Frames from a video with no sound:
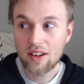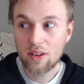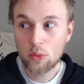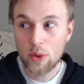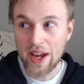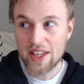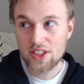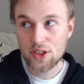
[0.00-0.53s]

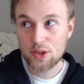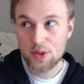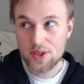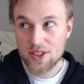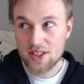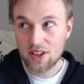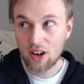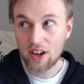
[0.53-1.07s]
when you
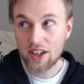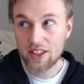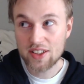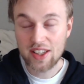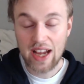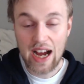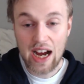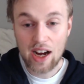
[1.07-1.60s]
start
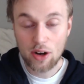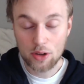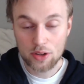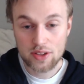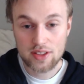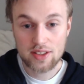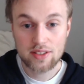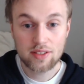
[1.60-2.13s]

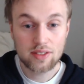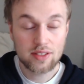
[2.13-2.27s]
out